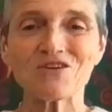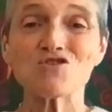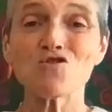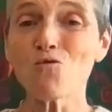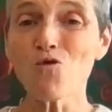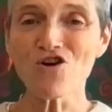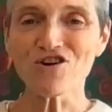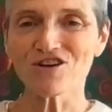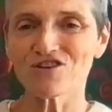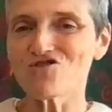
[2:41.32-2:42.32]
your
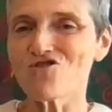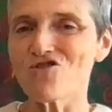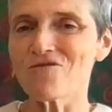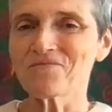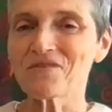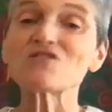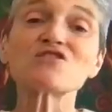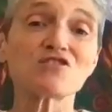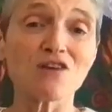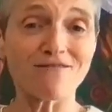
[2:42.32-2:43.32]
work, your
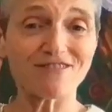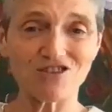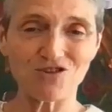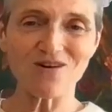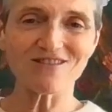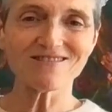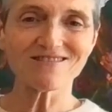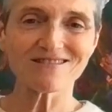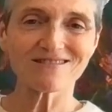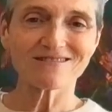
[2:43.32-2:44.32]
service to
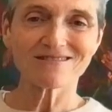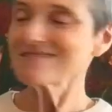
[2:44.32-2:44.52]
others.